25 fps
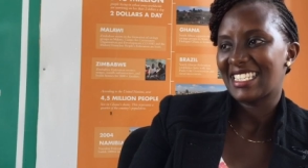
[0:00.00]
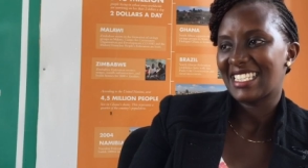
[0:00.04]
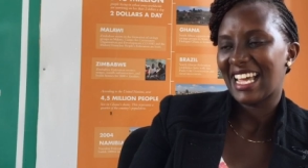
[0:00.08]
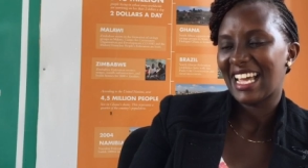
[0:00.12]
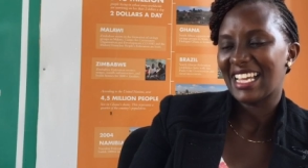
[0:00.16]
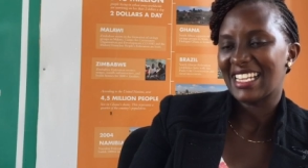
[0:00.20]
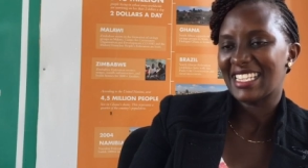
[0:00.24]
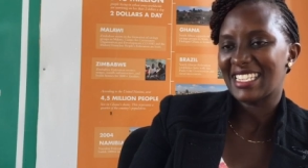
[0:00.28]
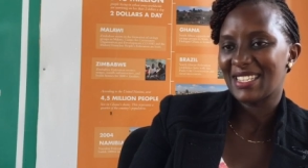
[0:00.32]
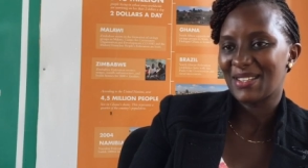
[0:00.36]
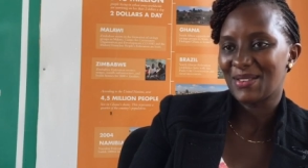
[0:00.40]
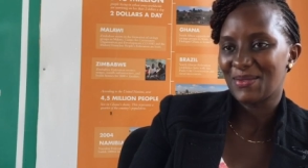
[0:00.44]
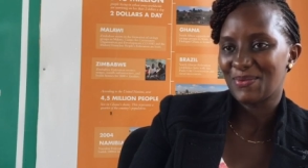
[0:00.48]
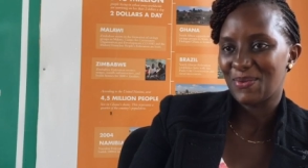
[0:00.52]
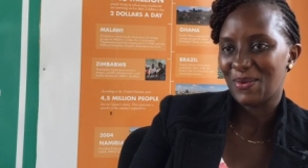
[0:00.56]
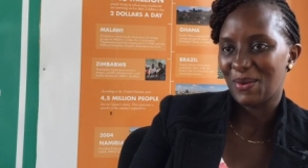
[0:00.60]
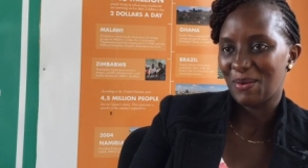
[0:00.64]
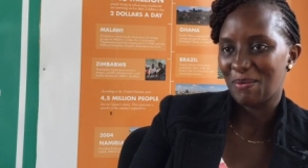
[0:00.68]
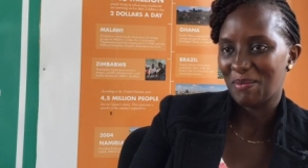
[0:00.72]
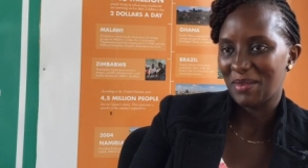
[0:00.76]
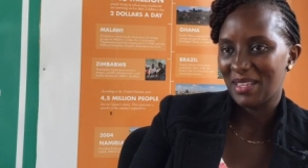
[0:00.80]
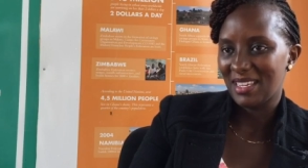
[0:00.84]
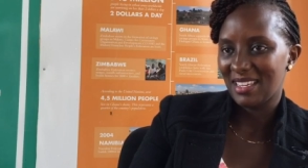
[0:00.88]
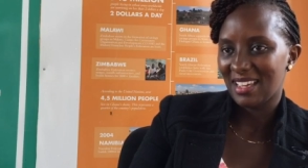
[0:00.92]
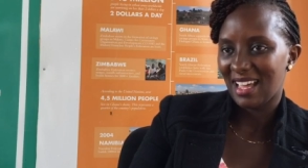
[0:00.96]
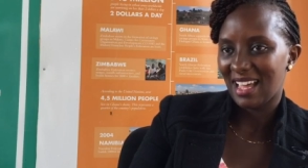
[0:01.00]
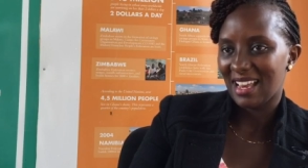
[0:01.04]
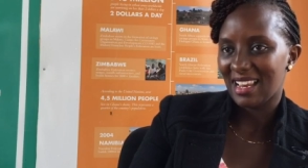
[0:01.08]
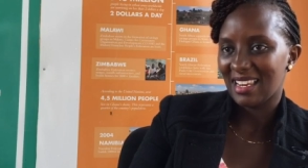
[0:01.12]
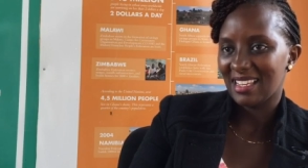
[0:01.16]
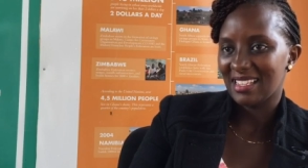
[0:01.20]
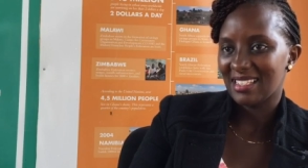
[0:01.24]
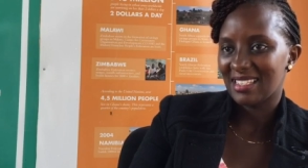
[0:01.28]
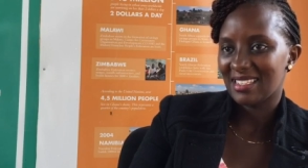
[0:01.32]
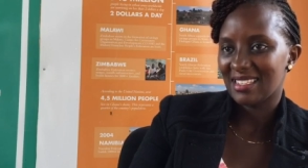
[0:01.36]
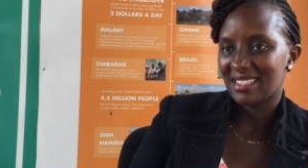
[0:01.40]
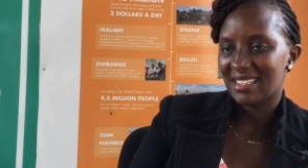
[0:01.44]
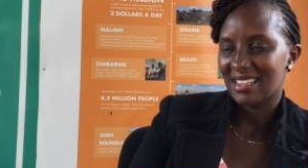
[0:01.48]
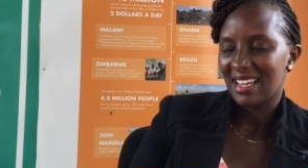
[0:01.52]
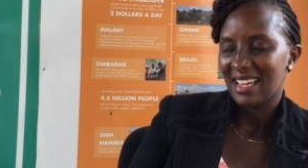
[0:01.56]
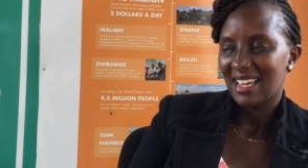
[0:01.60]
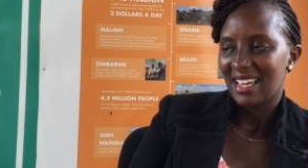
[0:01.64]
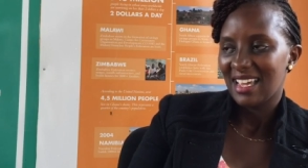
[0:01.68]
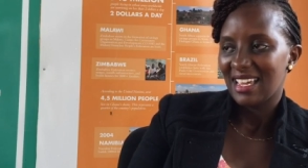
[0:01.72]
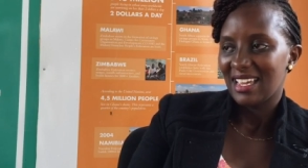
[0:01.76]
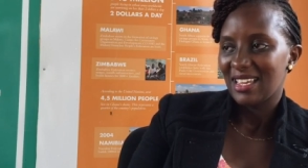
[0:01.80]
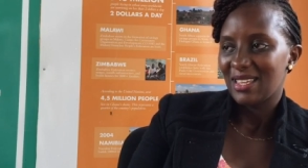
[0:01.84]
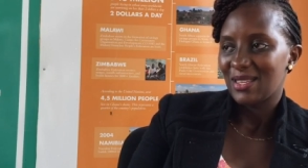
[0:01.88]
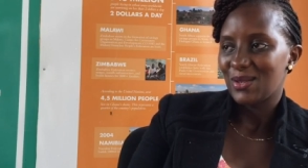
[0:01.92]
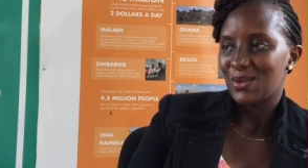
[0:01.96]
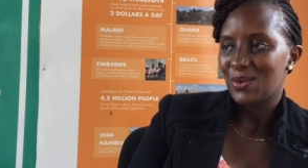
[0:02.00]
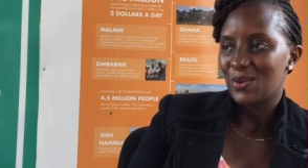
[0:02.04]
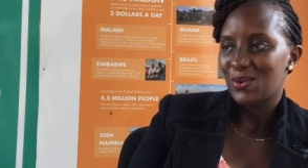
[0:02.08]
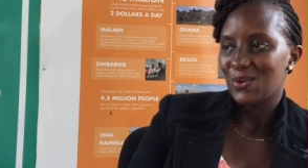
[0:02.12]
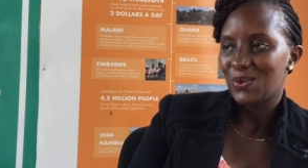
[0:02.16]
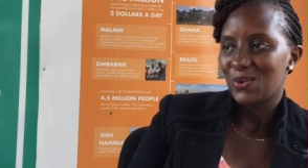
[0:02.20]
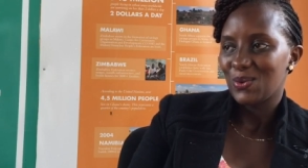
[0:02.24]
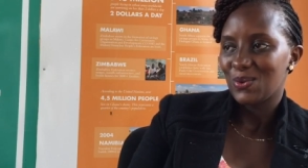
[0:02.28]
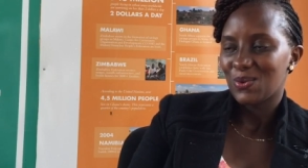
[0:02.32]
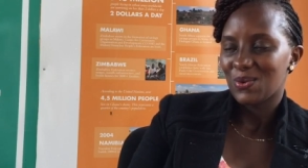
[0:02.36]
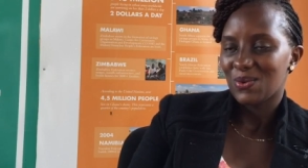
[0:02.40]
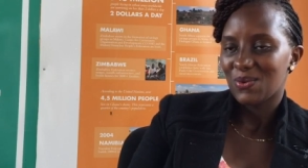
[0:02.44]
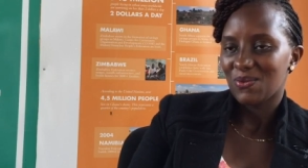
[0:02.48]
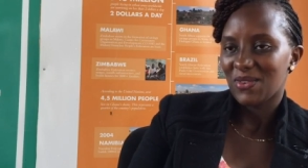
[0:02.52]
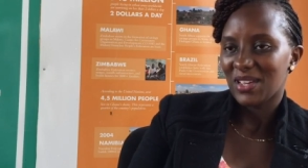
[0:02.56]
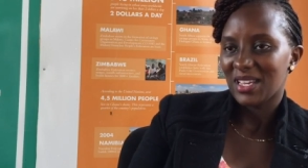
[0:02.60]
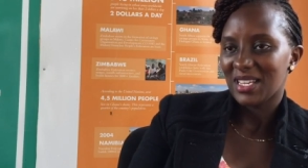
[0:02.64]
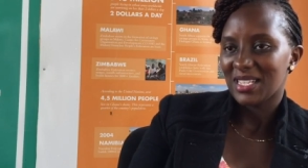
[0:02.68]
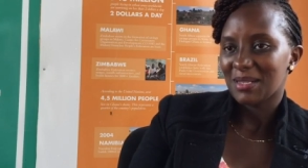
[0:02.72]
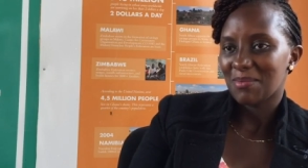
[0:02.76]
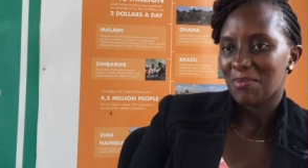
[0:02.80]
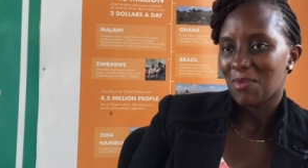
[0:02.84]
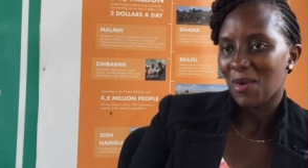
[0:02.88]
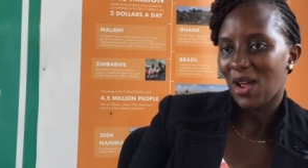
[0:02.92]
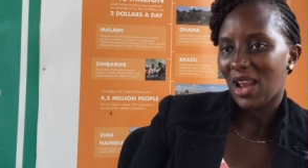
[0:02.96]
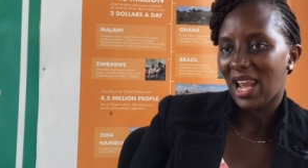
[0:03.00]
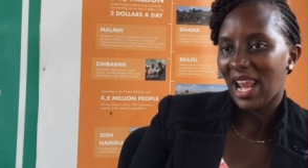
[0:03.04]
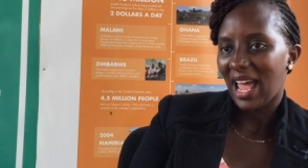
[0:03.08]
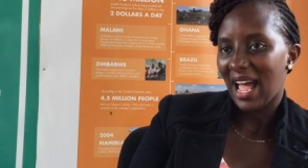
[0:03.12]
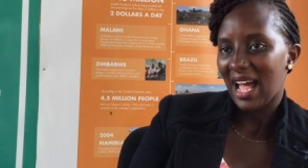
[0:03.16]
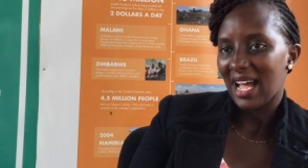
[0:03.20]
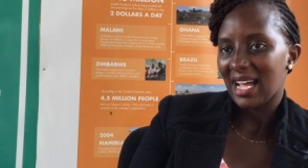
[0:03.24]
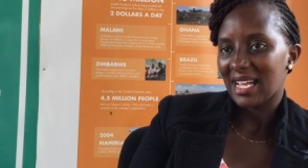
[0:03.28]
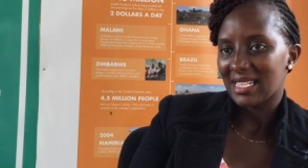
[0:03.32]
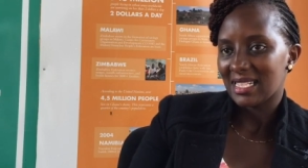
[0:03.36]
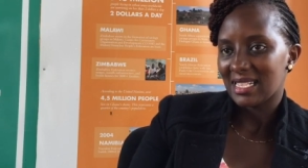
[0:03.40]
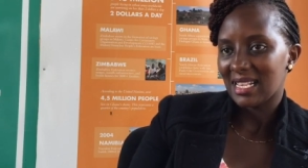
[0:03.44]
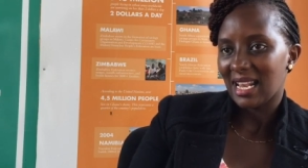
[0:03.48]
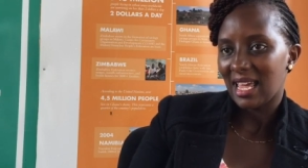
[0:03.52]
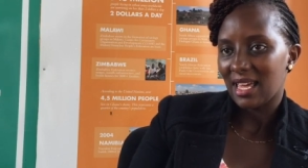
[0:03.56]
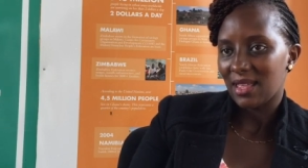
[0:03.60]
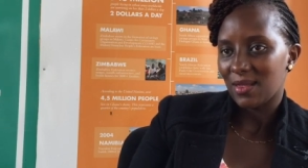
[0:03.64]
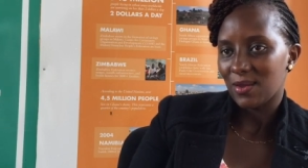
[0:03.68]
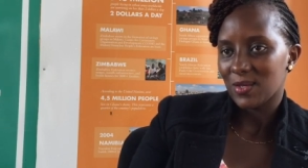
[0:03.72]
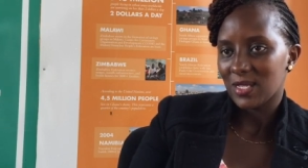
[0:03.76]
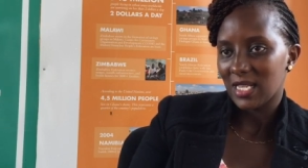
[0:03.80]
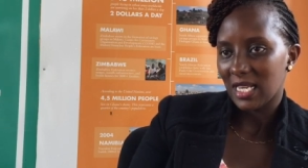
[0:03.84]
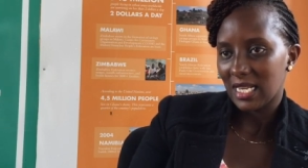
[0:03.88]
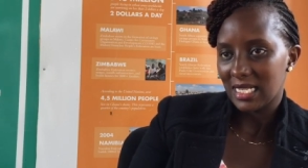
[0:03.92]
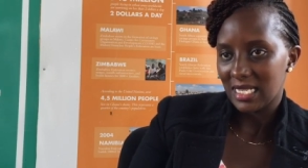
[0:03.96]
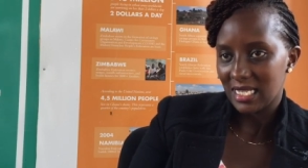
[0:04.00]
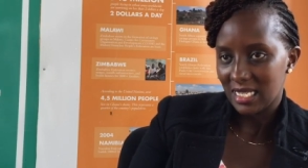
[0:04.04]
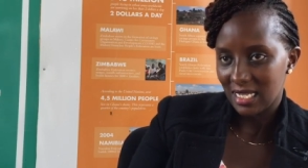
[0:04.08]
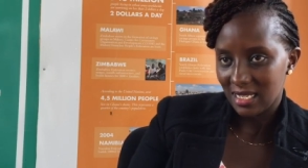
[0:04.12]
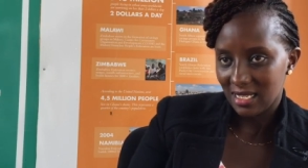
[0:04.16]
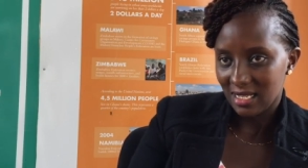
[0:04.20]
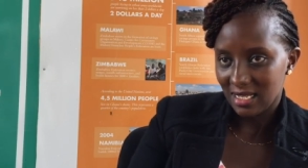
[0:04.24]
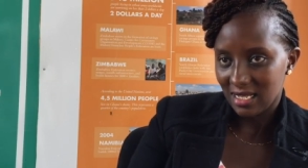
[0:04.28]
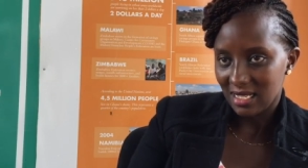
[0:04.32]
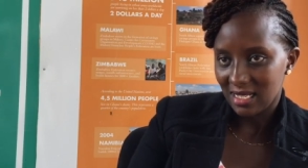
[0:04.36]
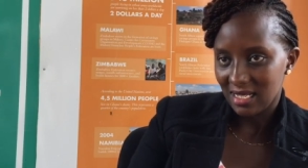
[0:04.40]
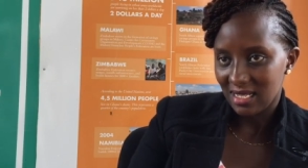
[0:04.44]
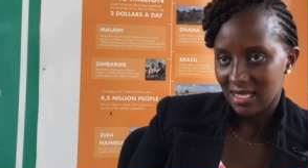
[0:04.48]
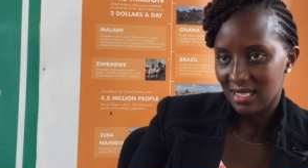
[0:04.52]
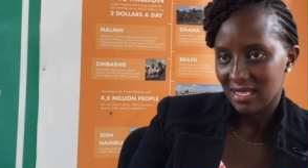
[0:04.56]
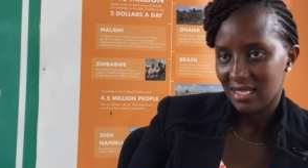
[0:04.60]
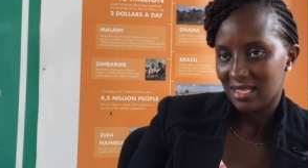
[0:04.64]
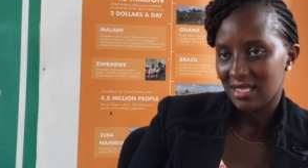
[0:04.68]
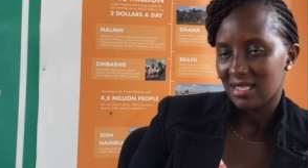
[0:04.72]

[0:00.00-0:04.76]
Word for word: touching for me. At least you very small acts like those exchanges